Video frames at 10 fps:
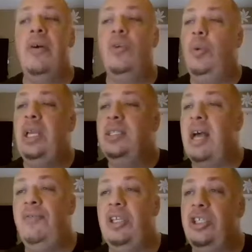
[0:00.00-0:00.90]
we can
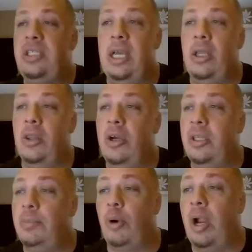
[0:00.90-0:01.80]
definitely just take a look at
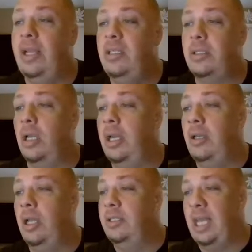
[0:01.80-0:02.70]
the price and
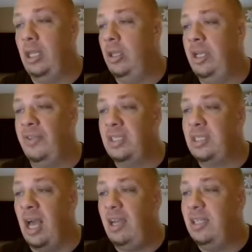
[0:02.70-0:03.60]
take a look at the
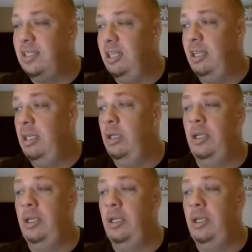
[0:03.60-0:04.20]
stock and see